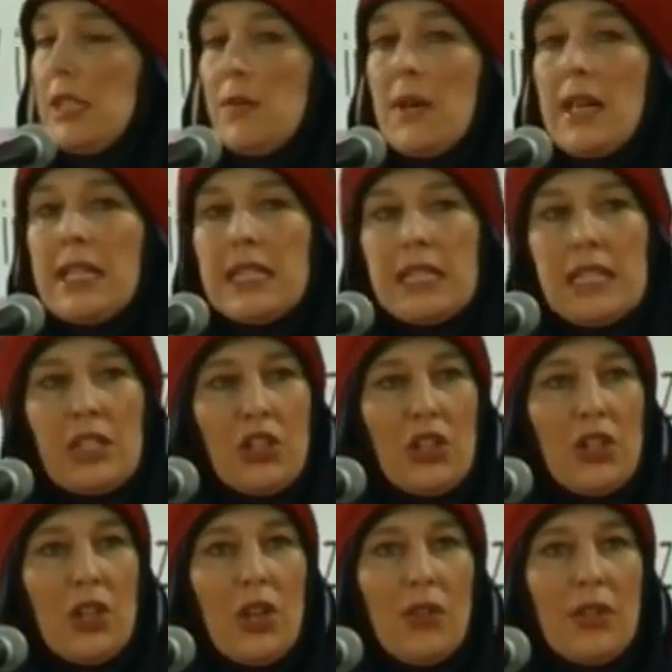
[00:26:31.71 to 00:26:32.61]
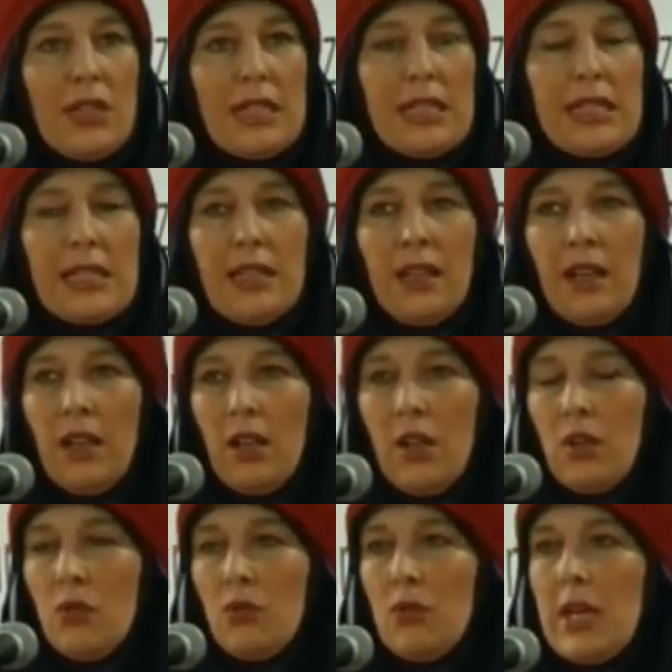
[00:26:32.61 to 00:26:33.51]
So I stood on this
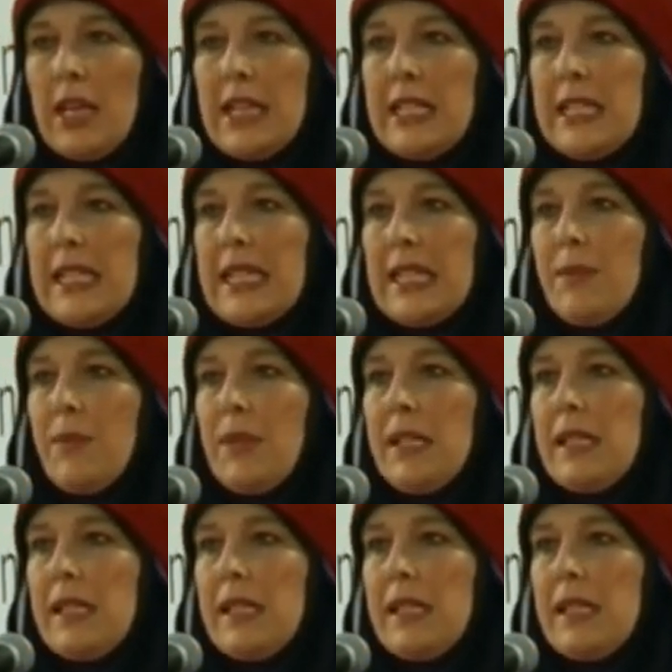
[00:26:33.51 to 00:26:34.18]
raised